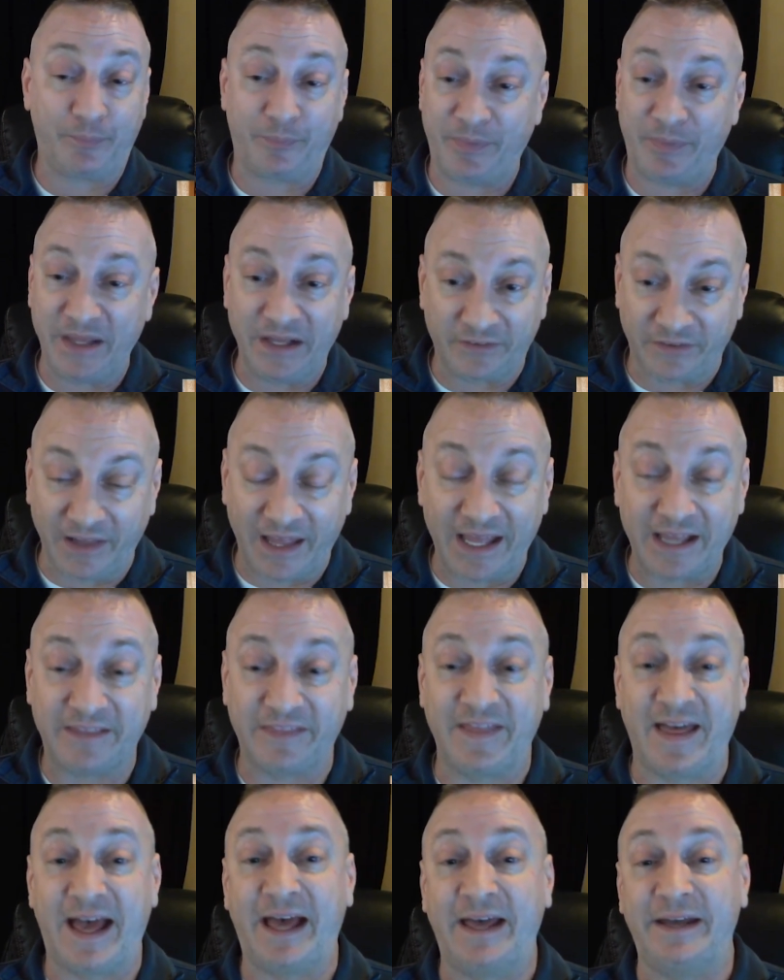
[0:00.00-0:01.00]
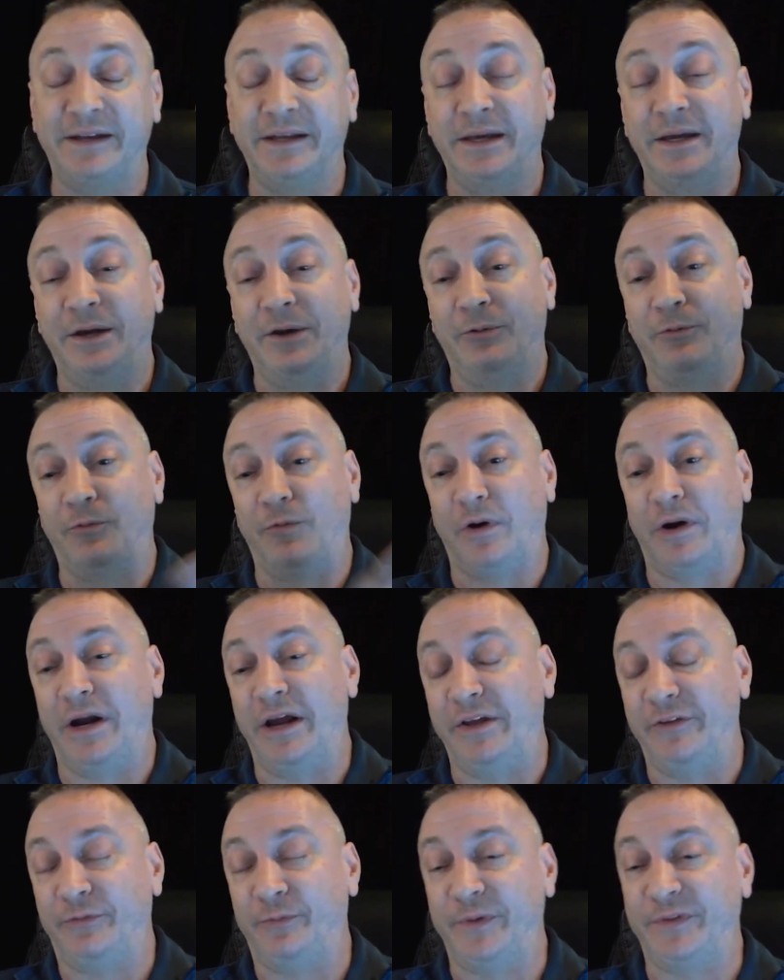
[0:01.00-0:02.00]
things like that.
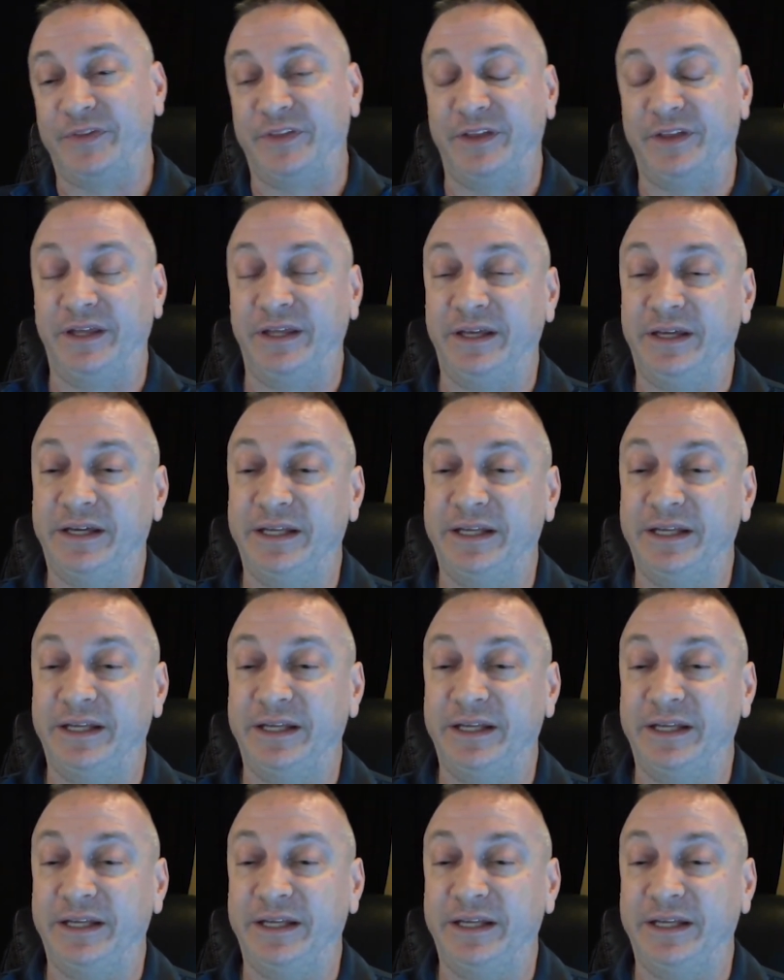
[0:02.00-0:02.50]
Whereas with the